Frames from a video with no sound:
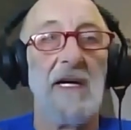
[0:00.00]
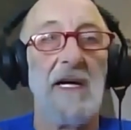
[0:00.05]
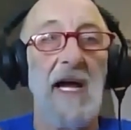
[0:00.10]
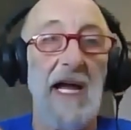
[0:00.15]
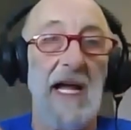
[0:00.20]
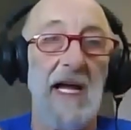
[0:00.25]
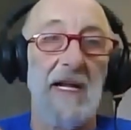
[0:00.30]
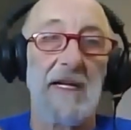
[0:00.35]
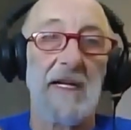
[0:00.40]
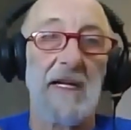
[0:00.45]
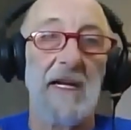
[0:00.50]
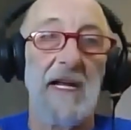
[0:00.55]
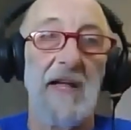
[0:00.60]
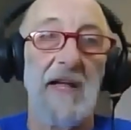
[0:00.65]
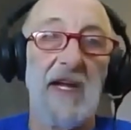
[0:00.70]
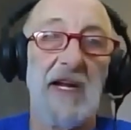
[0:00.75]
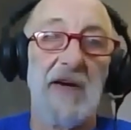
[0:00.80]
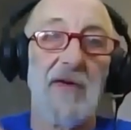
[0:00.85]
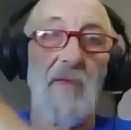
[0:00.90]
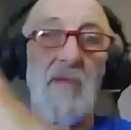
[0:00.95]
and
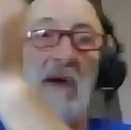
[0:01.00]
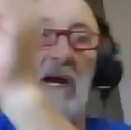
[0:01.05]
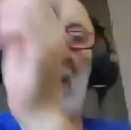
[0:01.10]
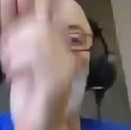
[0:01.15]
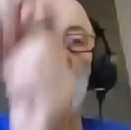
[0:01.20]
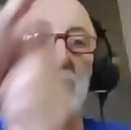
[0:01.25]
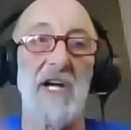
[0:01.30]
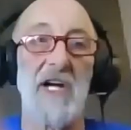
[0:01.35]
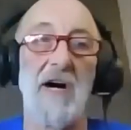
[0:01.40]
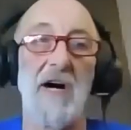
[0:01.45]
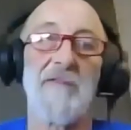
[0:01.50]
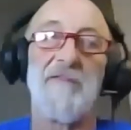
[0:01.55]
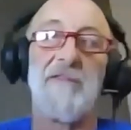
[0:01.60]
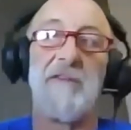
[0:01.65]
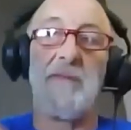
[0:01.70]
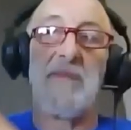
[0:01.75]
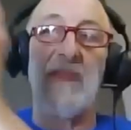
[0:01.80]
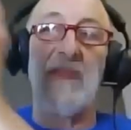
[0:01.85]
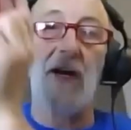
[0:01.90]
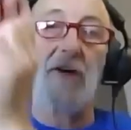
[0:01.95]
then range out
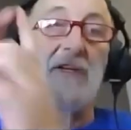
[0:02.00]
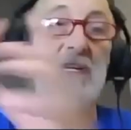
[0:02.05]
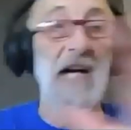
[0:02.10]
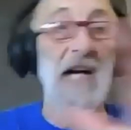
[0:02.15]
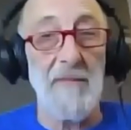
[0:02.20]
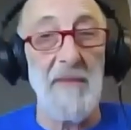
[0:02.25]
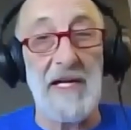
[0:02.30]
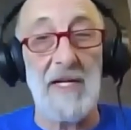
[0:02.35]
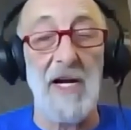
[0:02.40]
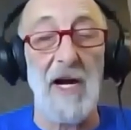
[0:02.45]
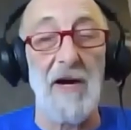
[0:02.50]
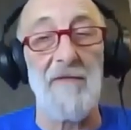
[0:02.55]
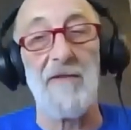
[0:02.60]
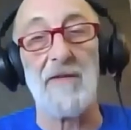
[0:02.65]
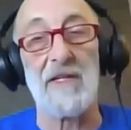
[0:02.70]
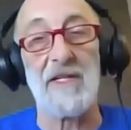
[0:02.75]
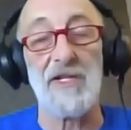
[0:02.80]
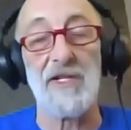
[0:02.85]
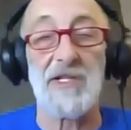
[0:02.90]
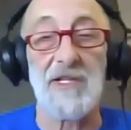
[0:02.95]
from there. You got to be careful
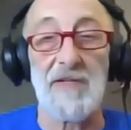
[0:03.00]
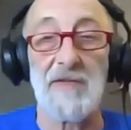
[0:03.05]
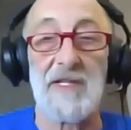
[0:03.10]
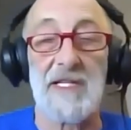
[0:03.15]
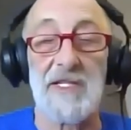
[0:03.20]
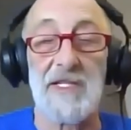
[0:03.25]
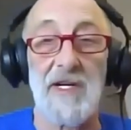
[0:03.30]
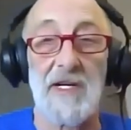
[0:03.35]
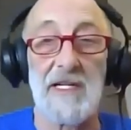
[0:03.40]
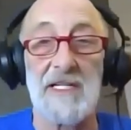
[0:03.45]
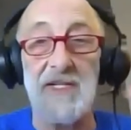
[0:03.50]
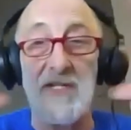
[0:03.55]
because you're doing this on a